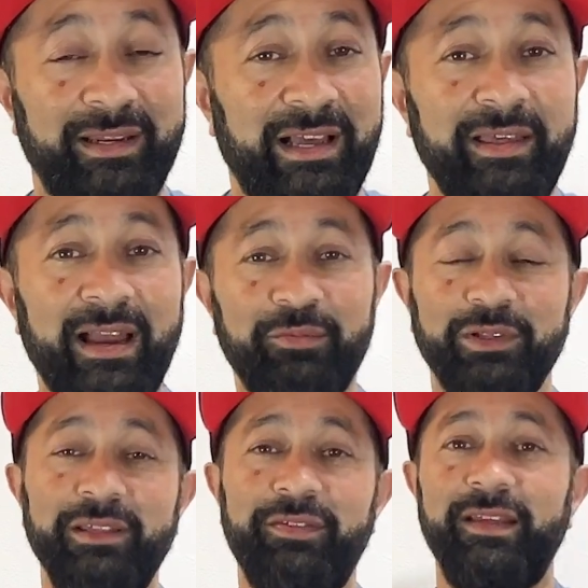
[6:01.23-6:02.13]
And I
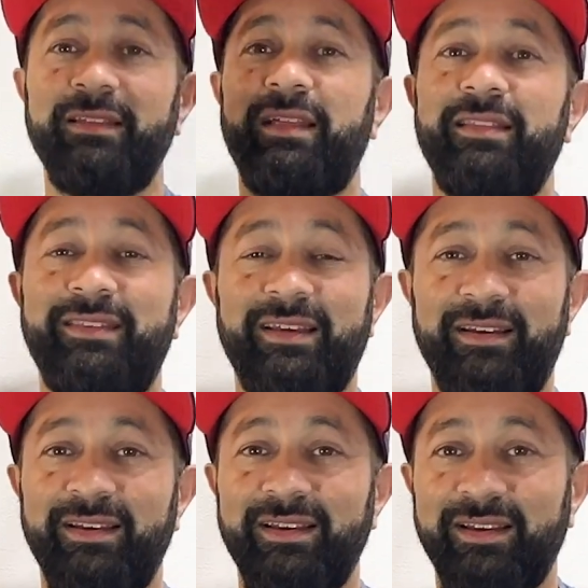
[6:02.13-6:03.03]
really think
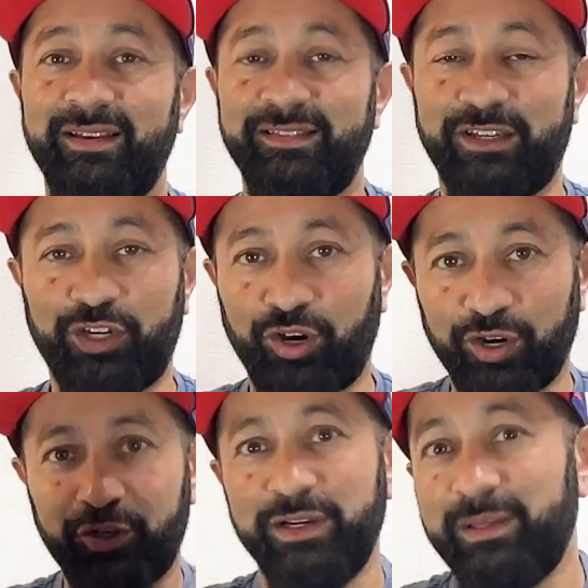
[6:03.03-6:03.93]
that the
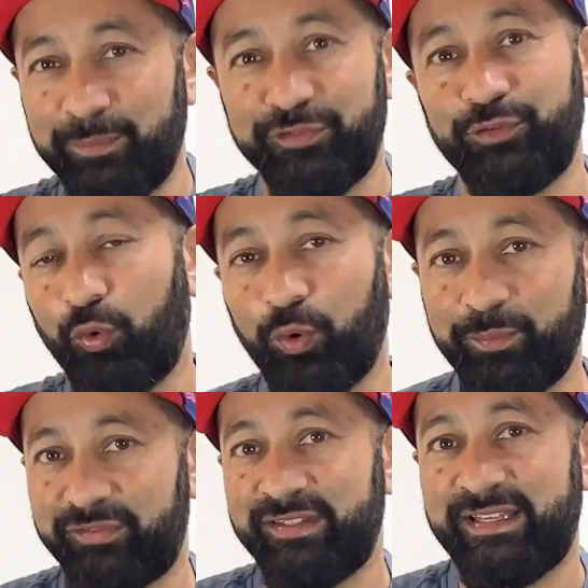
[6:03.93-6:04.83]
concrete
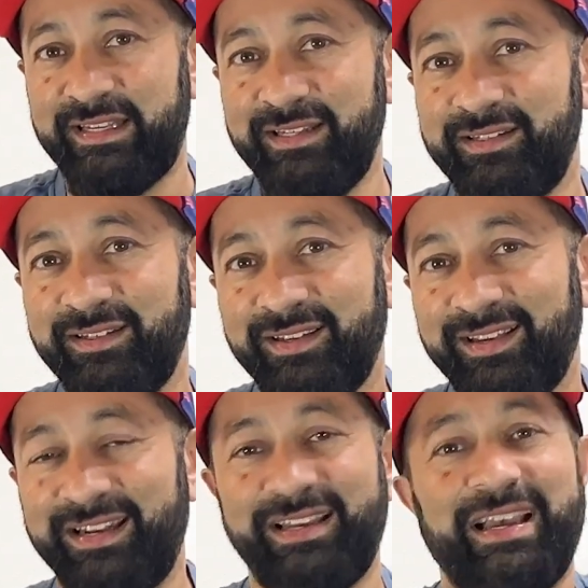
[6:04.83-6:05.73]
absorbs the heat
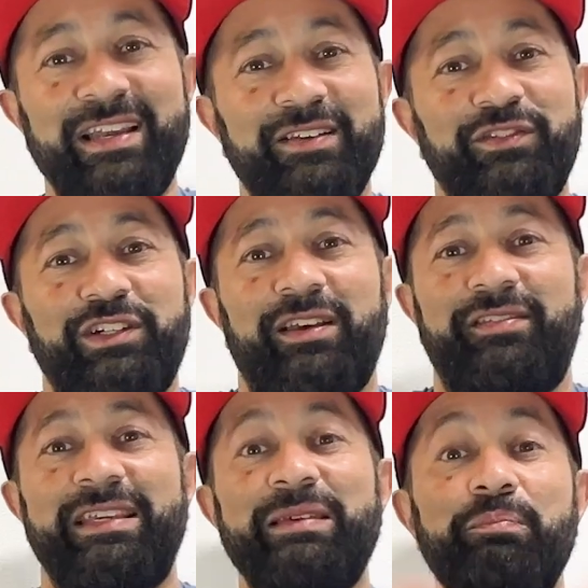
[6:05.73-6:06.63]
and it kind of
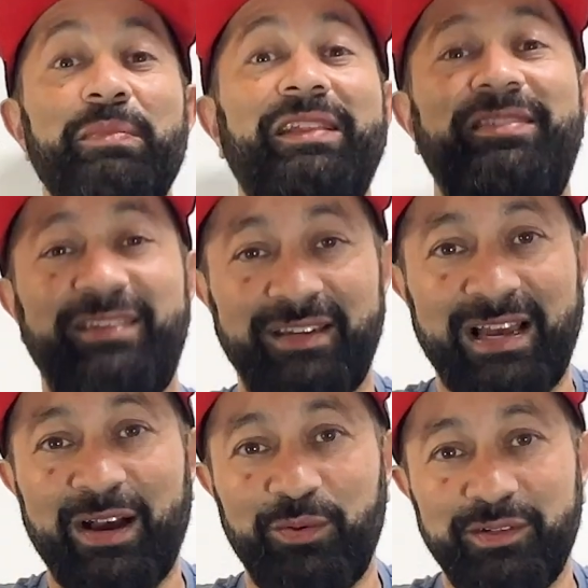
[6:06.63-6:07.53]
just emits it
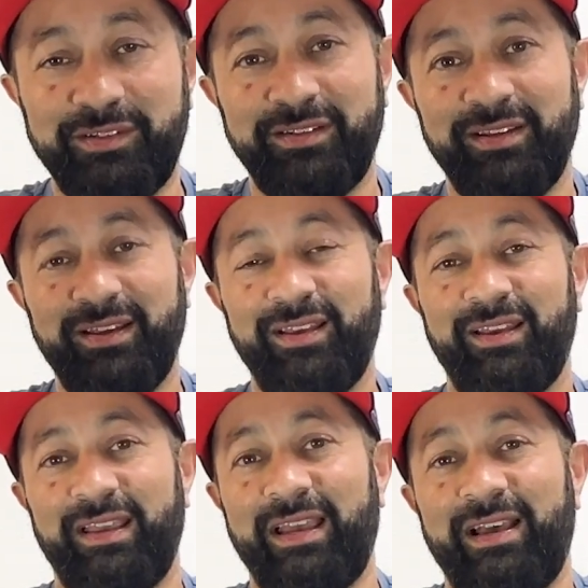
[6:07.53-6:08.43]
out,
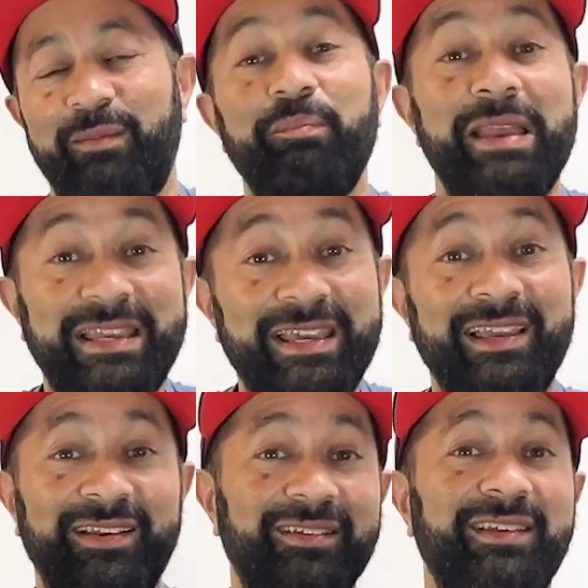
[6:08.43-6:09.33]

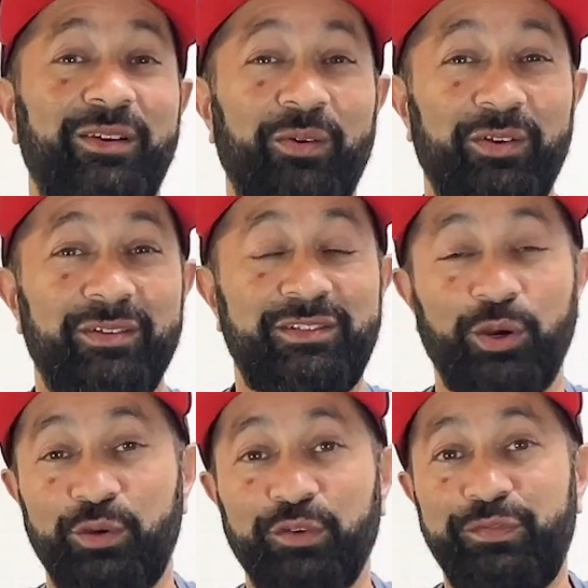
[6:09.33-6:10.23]
making, you know,
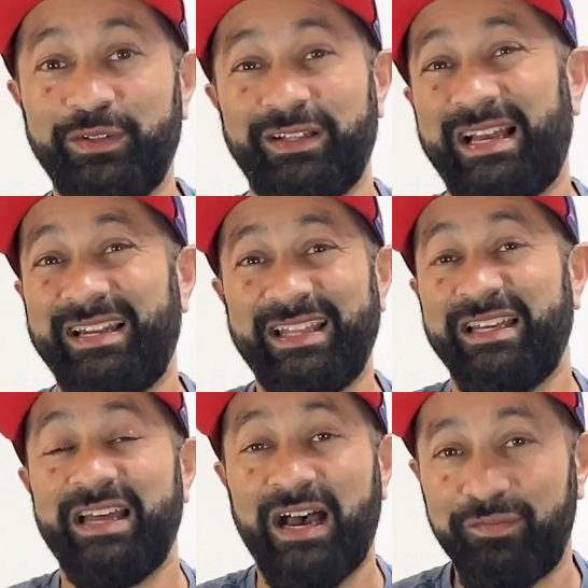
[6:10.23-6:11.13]
Tokyo feel kind of like
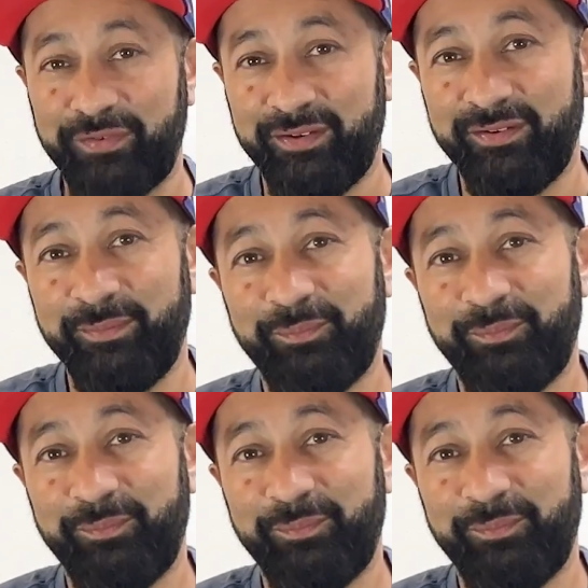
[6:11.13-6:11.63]
an oven.